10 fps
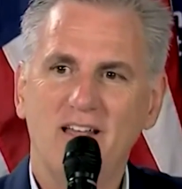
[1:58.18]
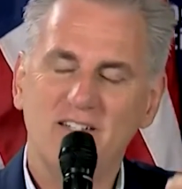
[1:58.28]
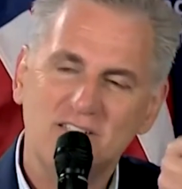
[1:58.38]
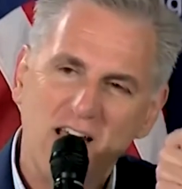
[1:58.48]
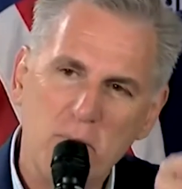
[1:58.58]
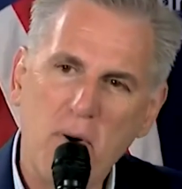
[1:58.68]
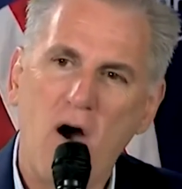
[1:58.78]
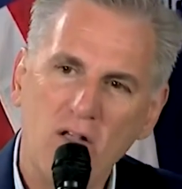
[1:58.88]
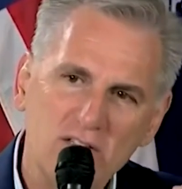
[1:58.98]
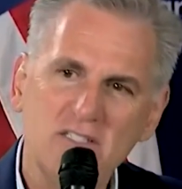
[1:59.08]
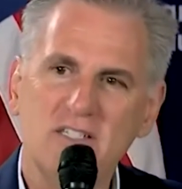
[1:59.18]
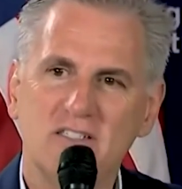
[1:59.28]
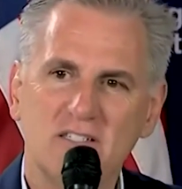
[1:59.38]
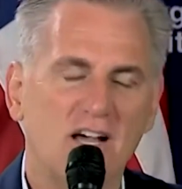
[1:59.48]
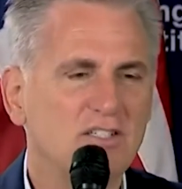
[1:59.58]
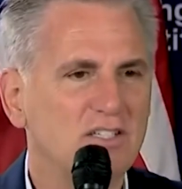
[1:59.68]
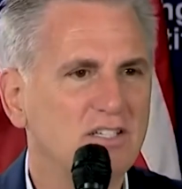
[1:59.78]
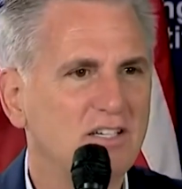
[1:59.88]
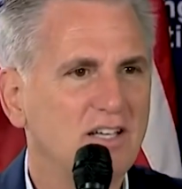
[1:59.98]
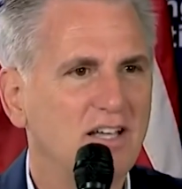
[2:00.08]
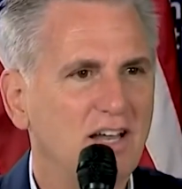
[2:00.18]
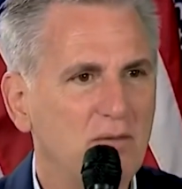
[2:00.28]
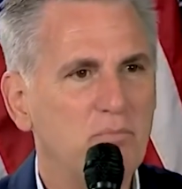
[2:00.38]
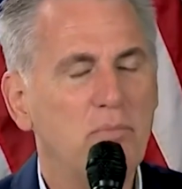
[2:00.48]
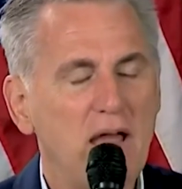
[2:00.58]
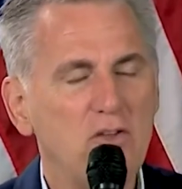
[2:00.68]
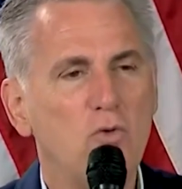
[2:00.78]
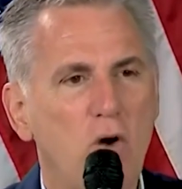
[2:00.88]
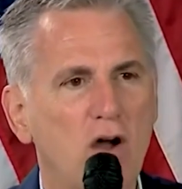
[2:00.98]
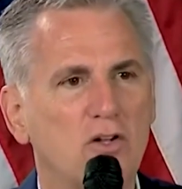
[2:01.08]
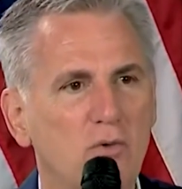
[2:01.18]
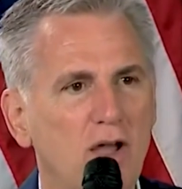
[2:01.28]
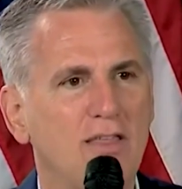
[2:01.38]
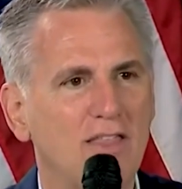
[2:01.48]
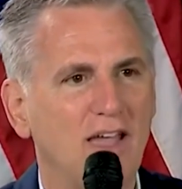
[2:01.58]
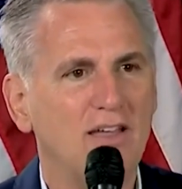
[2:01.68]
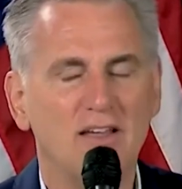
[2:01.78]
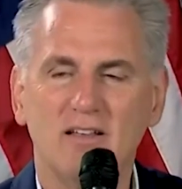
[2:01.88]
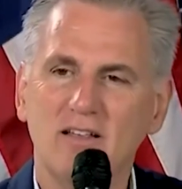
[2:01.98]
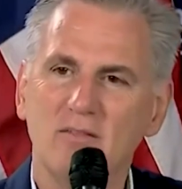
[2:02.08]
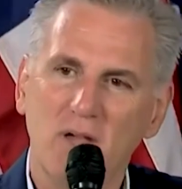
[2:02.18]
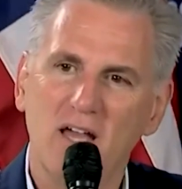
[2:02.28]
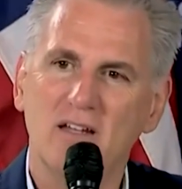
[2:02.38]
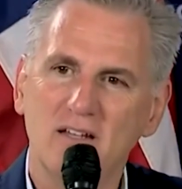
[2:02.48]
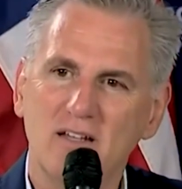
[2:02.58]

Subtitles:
and just had a policy discussion. And I bet you walked away thinking, man,